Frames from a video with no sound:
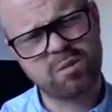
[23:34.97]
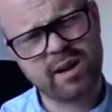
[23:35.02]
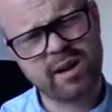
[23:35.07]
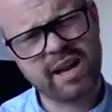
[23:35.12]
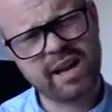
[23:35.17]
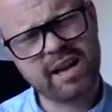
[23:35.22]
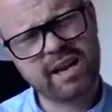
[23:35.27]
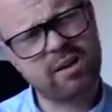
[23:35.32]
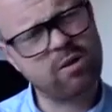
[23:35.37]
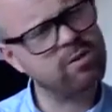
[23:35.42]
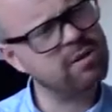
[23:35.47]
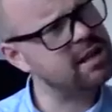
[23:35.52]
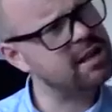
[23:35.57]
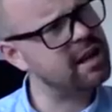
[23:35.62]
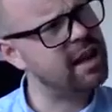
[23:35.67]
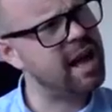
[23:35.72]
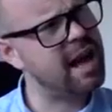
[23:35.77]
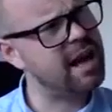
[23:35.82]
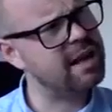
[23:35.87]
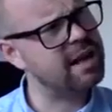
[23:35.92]
week or was it
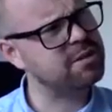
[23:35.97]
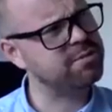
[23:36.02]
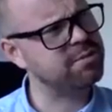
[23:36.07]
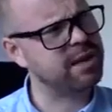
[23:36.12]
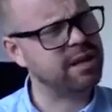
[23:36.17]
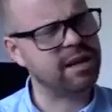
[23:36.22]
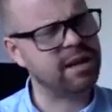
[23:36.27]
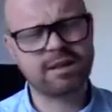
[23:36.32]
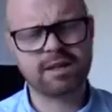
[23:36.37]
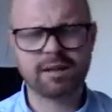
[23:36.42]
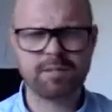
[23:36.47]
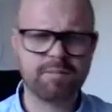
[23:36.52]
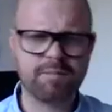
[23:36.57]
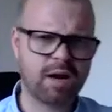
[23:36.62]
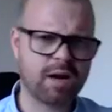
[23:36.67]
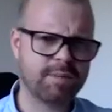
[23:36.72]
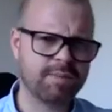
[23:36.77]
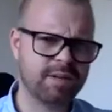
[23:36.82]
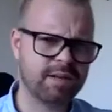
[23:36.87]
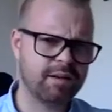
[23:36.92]
last week? I think it
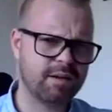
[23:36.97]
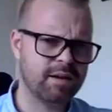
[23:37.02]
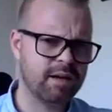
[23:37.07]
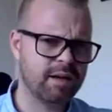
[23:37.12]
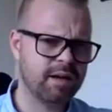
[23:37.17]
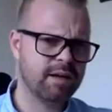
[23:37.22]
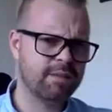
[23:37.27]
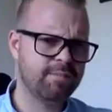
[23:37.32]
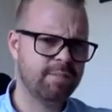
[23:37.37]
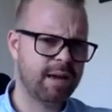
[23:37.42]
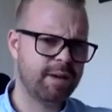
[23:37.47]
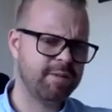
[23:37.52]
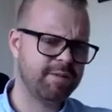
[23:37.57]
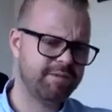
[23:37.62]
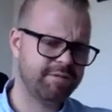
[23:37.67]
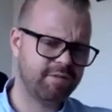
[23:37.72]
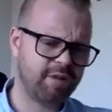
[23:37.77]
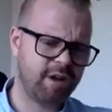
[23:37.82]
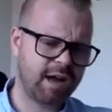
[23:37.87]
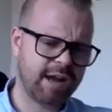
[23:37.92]
might have been maybe
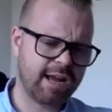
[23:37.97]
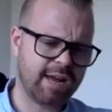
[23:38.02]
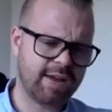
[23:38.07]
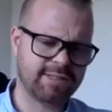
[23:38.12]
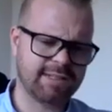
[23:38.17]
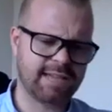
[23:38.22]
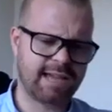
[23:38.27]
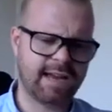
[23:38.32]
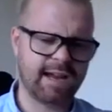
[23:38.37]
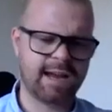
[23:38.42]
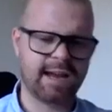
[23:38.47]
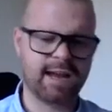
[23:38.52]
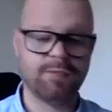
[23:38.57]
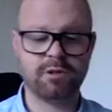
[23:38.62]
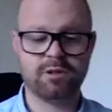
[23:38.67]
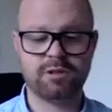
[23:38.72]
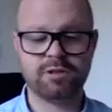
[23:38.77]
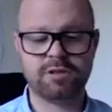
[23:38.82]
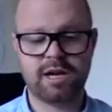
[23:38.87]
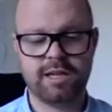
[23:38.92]
Friday or Saturday. I'm
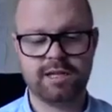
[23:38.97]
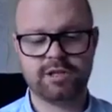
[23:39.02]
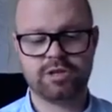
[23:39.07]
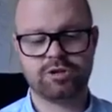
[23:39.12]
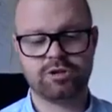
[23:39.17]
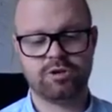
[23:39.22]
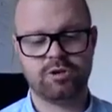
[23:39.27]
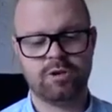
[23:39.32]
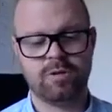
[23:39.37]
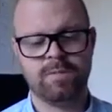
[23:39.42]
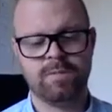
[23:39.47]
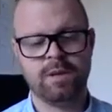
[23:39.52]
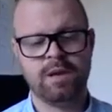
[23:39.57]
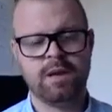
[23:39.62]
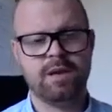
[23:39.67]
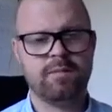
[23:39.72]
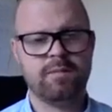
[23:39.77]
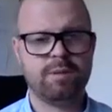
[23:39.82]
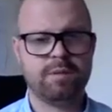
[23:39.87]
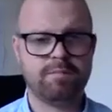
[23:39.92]
not entirely sure.
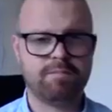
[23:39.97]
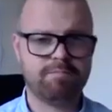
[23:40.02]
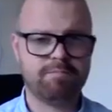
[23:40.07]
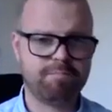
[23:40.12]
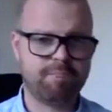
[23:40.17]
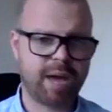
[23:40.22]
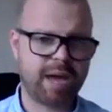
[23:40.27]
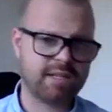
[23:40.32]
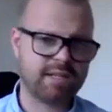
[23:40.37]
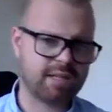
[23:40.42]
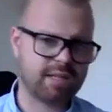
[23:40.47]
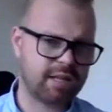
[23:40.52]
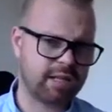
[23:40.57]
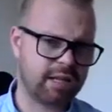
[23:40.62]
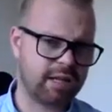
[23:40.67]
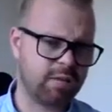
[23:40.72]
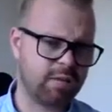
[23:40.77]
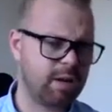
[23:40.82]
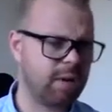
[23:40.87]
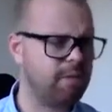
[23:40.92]
But
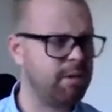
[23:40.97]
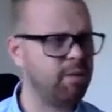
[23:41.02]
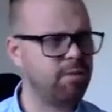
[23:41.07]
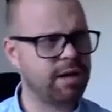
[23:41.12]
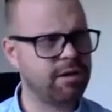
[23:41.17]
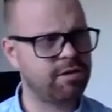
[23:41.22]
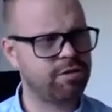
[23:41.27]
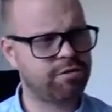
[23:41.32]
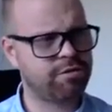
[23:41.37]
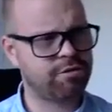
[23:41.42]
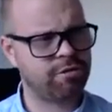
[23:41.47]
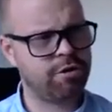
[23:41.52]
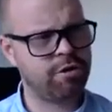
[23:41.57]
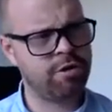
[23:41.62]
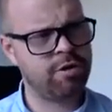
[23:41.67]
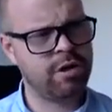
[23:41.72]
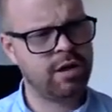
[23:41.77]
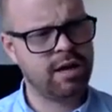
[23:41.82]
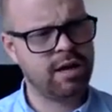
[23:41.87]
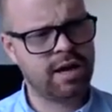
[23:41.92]
basically where we went
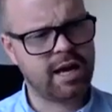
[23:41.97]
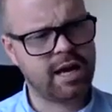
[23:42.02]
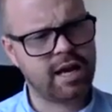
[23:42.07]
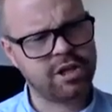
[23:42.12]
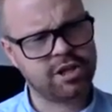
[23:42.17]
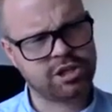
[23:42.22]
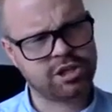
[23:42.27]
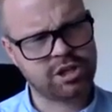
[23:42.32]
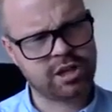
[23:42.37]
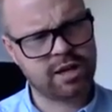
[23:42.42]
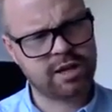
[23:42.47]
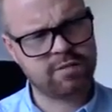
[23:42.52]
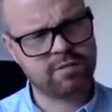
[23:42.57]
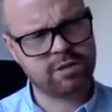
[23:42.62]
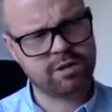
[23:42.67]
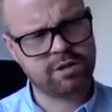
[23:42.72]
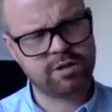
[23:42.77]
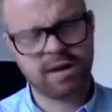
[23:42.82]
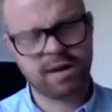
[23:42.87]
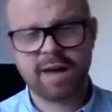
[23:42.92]
through and I shared
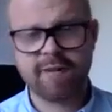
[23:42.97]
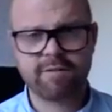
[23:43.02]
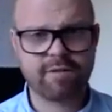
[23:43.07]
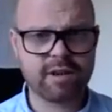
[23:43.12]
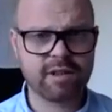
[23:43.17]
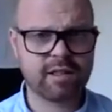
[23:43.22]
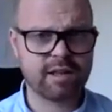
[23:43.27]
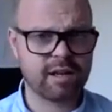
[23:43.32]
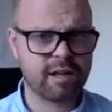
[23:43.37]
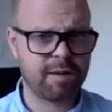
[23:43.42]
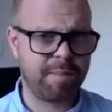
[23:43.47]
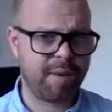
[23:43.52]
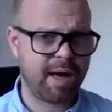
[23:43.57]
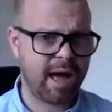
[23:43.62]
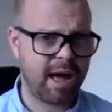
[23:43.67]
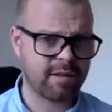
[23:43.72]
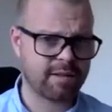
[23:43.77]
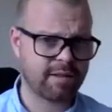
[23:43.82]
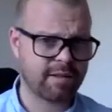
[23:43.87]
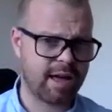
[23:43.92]
with you everything
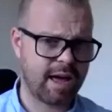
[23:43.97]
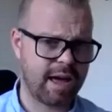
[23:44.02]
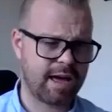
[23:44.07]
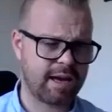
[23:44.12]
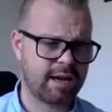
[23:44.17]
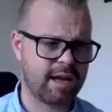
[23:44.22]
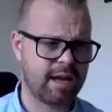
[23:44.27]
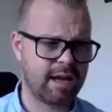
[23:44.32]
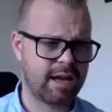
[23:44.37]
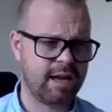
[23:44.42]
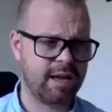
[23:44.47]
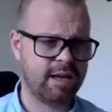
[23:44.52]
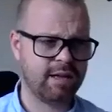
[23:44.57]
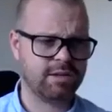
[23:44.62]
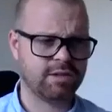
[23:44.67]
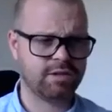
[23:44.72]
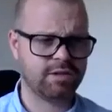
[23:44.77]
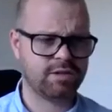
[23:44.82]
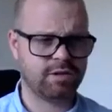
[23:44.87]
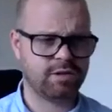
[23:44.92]
about that and
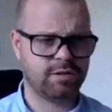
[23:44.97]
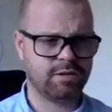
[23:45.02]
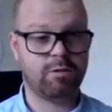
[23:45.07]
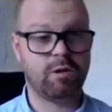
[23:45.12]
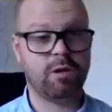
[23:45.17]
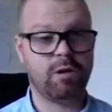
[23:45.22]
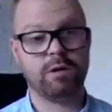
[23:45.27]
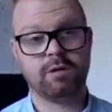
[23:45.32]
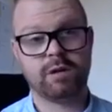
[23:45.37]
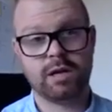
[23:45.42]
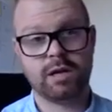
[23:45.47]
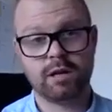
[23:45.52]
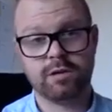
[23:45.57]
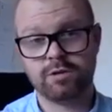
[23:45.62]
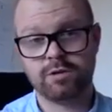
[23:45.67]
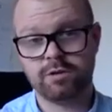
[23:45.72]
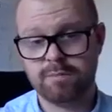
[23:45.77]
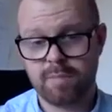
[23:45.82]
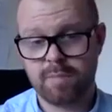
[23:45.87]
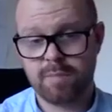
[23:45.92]
sort of what we were going to
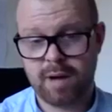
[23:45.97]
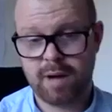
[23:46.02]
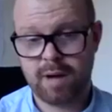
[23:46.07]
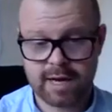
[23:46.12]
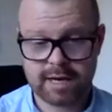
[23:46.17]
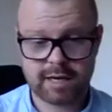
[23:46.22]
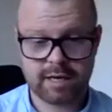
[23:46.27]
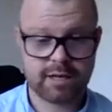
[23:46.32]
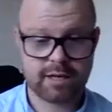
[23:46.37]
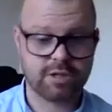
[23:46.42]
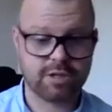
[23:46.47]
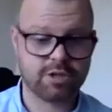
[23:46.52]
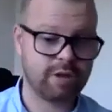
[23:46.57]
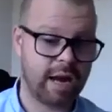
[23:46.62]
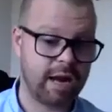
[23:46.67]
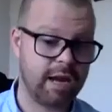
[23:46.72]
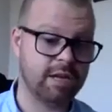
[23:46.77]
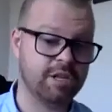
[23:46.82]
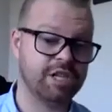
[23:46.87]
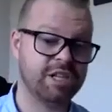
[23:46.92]
do marketing
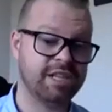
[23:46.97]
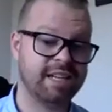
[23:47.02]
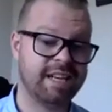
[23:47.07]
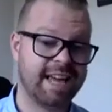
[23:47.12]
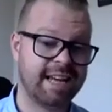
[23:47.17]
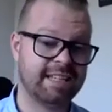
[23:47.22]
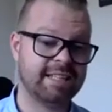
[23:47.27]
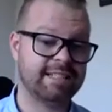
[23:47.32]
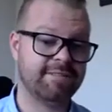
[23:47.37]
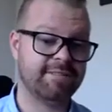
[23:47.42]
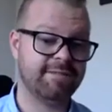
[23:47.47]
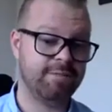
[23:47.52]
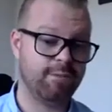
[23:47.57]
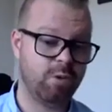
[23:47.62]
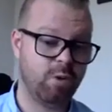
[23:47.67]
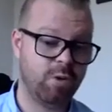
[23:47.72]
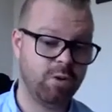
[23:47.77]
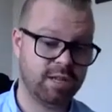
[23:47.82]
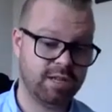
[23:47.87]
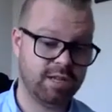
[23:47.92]
strategy next
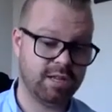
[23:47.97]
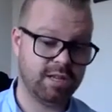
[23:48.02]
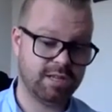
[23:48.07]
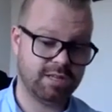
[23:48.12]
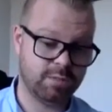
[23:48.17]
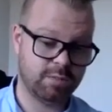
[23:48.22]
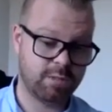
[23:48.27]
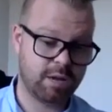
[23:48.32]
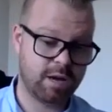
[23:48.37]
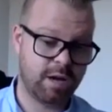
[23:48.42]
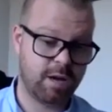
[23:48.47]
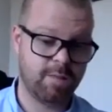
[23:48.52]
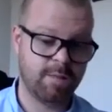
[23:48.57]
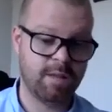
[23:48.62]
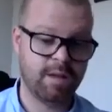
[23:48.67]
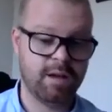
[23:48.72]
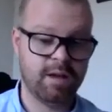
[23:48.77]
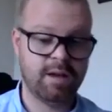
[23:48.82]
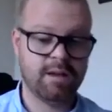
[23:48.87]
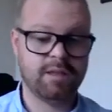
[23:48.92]
for this as well.
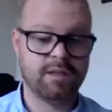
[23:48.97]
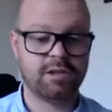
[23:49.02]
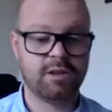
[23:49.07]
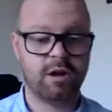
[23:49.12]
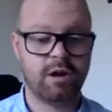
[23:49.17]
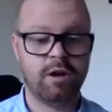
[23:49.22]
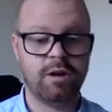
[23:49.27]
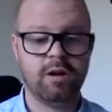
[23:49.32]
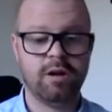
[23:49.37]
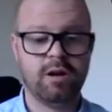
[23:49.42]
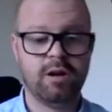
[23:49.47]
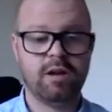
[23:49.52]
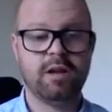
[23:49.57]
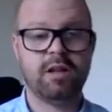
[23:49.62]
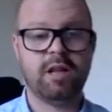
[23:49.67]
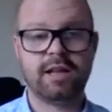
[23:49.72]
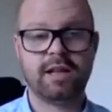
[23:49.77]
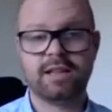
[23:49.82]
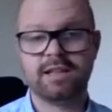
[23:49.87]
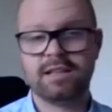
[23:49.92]
So
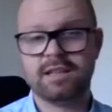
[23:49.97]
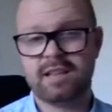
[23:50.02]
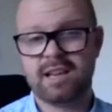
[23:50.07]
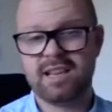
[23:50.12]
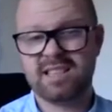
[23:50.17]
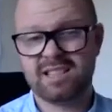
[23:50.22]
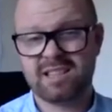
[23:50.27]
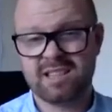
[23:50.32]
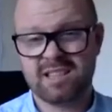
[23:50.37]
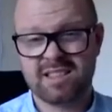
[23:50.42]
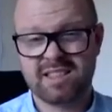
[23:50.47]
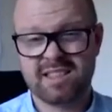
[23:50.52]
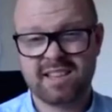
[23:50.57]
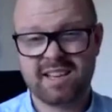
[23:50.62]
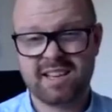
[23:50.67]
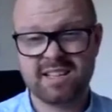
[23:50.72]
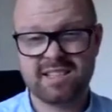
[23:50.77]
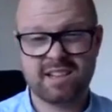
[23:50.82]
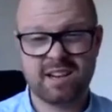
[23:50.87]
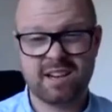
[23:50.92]
like these are the
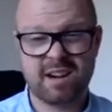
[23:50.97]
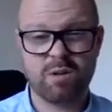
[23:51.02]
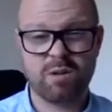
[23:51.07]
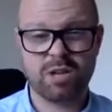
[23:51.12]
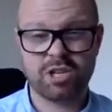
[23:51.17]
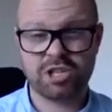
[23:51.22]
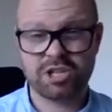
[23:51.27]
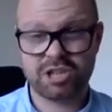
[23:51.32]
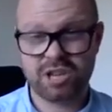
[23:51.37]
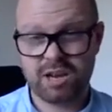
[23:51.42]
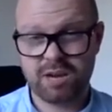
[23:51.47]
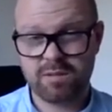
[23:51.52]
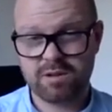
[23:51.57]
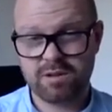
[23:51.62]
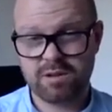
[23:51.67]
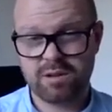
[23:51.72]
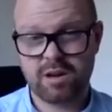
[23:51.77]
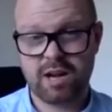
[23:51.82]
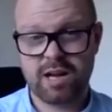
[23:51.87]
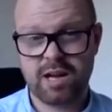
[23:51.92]
things that I want to share with
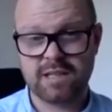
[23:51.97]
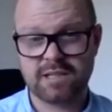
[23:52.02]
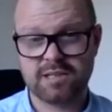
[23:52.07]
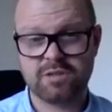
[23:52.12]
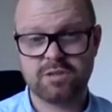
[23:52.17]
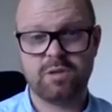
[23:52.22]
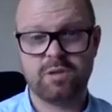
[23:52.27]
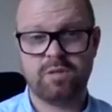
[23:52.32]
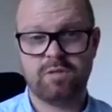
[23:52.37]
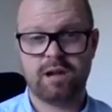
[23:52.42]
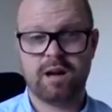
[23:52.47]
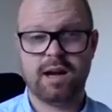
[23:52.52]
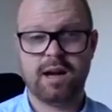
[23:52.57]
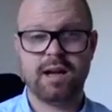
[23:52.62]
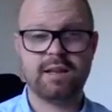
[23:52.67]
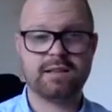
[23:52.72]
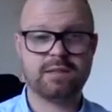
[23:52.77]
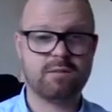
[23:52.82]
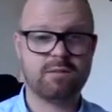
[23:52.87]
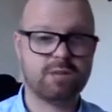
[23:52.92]
you guys too, right?
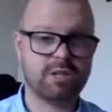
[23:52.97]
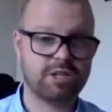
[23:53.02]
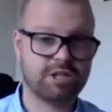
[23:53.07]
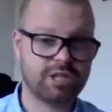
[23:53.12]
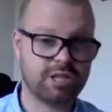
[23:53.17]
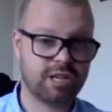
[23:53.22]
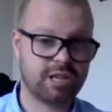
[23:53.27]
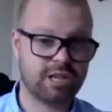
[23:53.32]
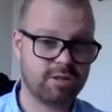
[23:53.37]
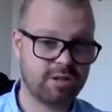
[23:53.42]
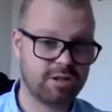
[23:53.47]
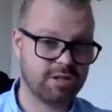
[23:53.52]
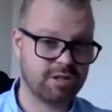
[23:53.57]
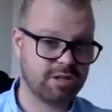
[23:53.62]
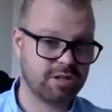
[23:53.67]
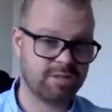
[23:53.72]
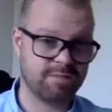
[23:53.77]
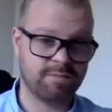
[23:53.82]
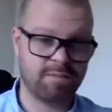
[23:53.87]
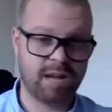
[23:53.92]
As I want to share with you
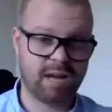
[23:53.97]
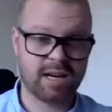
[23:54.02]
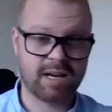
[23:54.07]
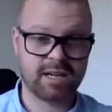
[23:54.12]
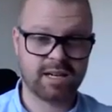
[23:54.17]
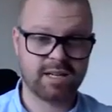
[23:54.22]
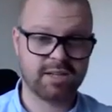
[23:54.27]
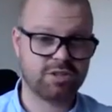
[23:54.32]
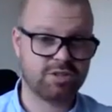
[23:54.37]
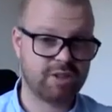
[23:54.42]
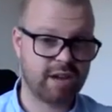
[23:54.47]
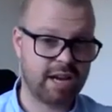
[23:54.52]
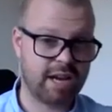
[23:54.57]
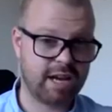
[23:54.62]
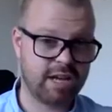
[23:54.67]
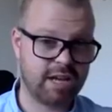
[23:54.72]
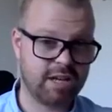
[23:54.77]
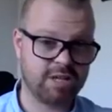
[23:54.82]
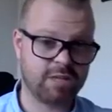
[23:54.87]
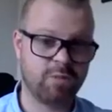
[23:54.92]
just some marketing
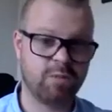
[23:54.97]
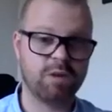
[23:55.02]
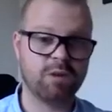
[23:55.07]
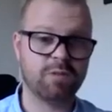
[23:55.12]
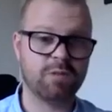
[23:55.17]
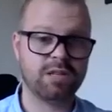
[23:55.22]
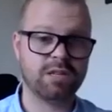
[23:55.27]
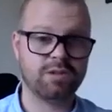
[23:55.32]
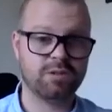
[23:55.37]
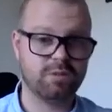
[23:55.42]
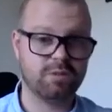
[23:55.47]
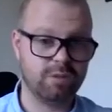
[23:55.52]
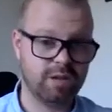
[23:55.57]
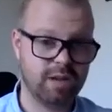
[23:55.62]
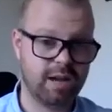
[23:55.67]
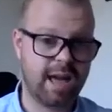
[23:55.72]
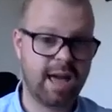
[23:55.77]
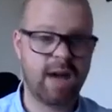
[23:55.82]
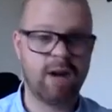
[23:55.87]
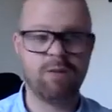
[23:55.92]
strategy. What are we doing?
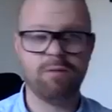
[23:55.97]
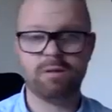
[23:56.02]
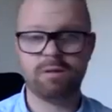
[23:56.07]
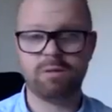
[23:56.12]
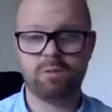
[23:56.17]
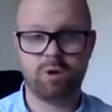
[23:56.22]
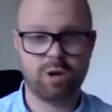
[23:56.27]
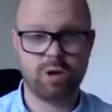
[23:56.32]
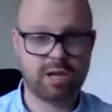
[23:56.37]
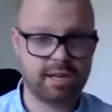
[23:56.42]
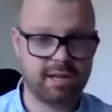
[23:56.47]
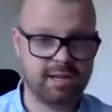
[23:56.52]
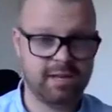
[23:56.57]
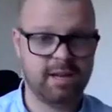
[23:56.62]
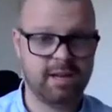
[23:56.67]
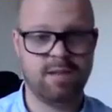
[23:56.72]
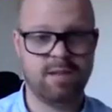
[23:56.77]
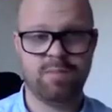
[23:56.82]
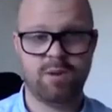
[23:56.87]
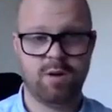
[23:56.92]
How are we working at
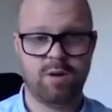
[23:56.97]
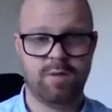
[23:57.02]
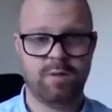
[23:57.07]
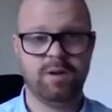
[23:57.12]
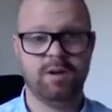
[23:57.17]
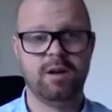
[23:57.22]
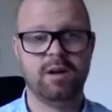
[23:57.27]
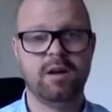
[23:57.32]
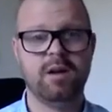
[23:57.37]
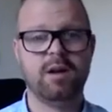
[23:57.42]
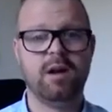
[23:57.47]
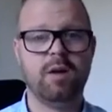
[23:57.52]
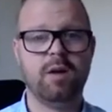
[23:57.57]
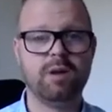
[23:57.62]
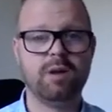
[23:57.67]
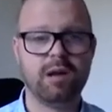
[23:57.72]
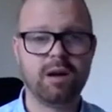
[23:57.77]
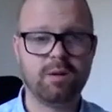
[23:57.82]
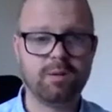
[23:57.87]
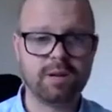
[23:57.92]
the moment? I
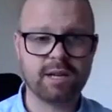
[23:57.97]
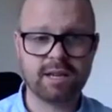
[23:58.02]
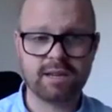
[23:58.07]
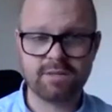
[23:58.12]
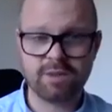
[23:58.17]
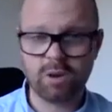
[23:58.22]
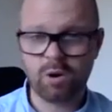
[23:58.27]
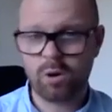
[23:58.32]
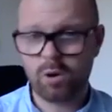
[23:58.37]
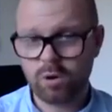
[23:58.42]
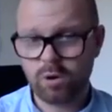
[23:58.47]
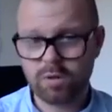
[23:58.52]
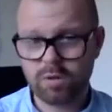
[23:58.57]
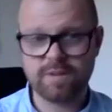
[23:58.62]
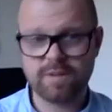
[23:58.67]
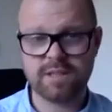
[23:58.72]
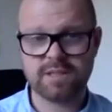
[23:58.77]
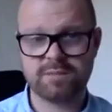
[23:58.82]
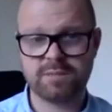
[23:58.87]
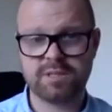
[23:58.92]
want to give you all of
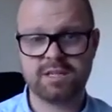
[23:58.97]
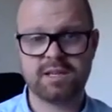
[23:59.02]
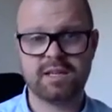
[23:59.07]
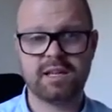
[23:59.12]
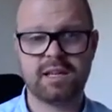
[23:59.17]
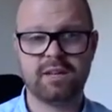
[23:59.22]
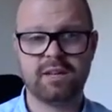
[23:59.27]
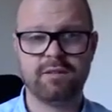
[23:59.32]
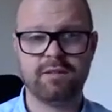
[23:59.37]
this particular